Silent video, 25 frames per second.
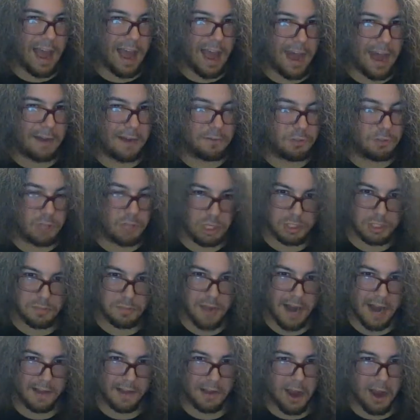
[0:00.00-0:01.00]
and just
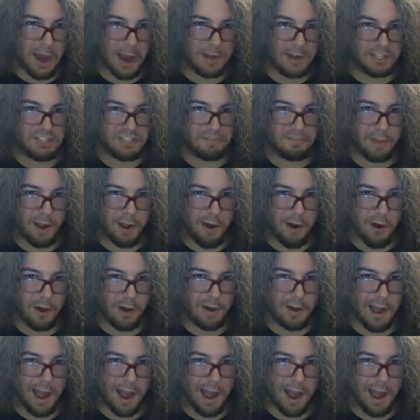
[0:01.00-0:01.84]
out of the kindness of my heart,